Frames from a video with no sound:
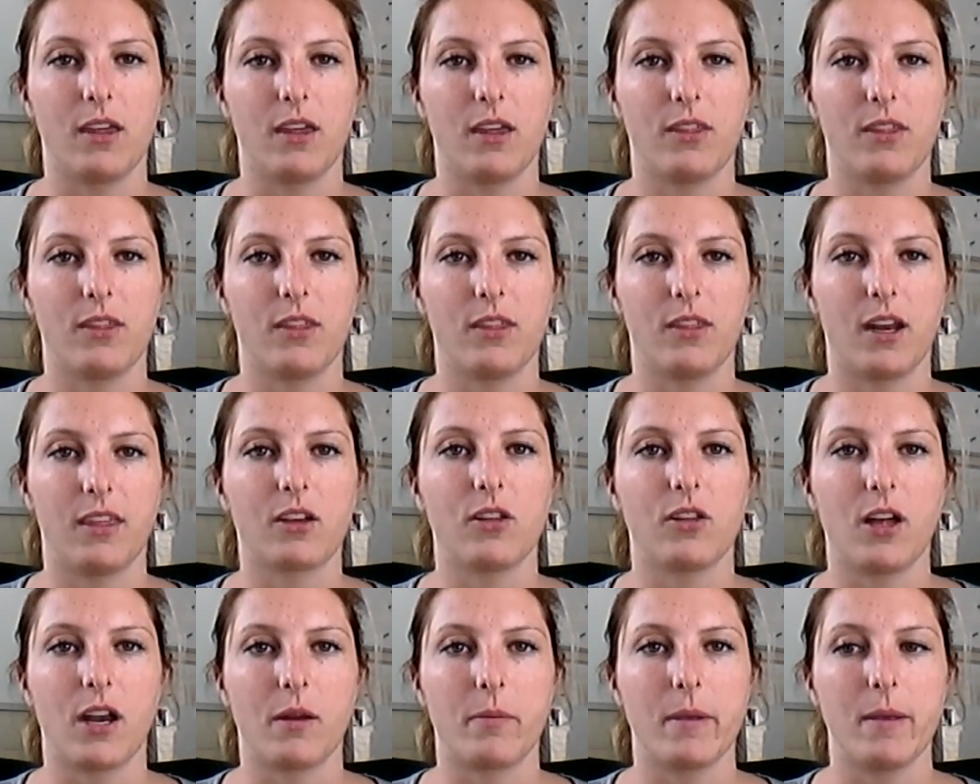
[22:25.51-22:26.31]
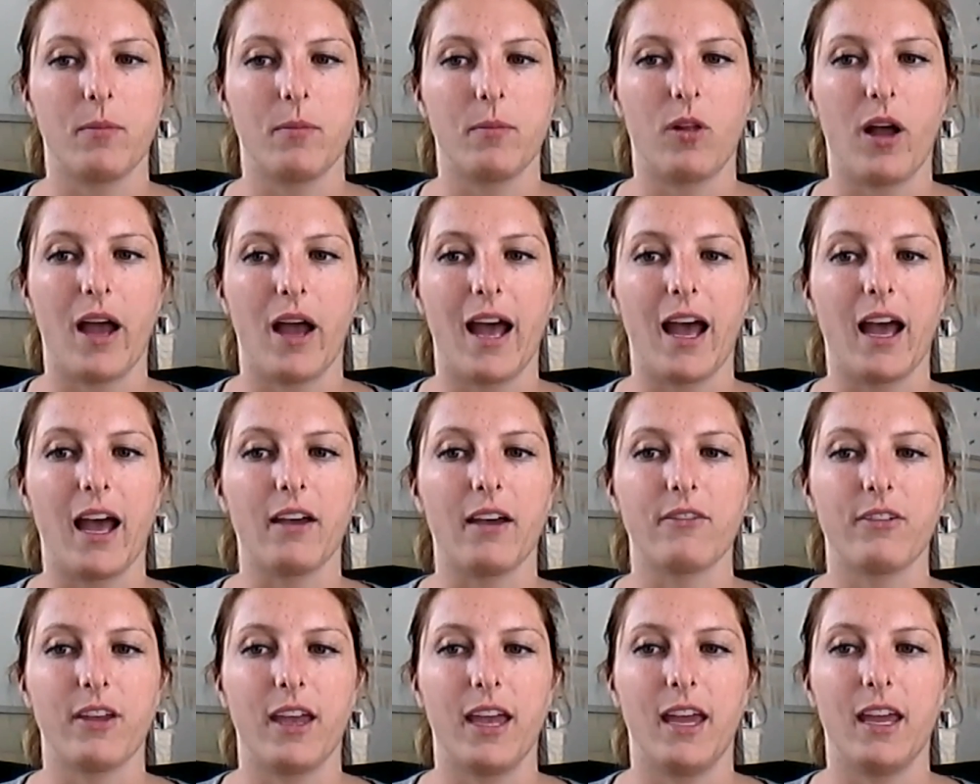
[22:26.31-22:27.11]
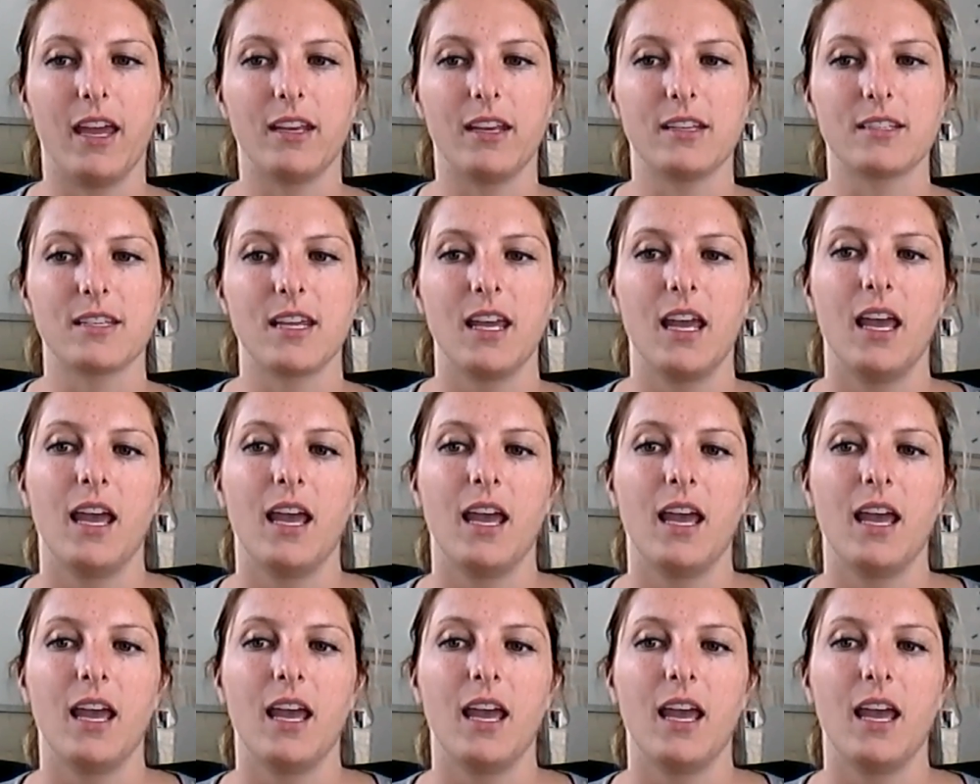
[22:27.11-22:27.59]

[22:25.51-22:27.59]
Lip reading: I think a lot of people have. And